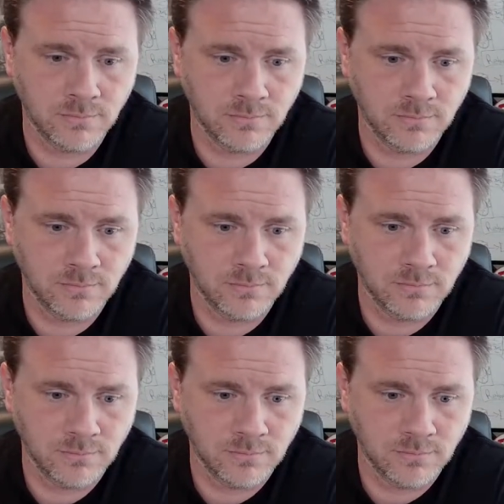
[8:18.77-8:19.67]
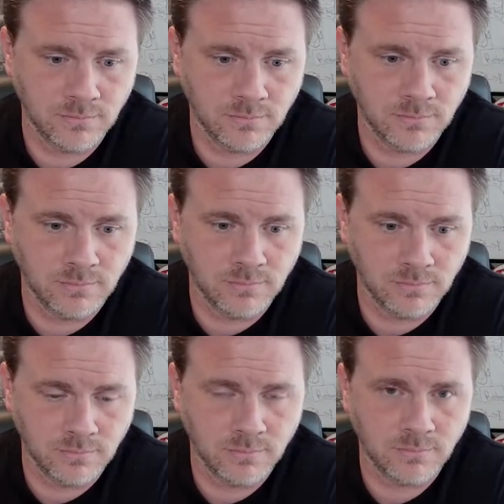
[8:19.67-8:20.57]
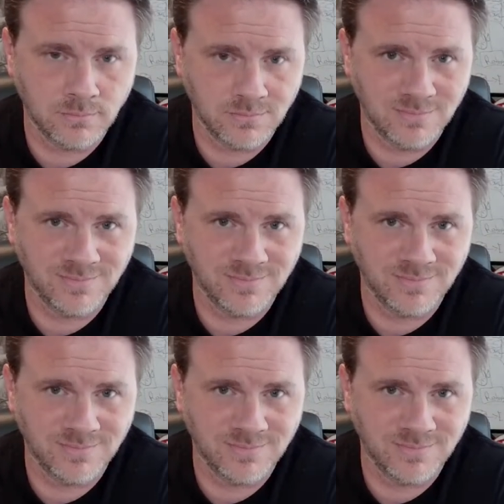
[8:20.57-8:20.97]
The person shown says nothing.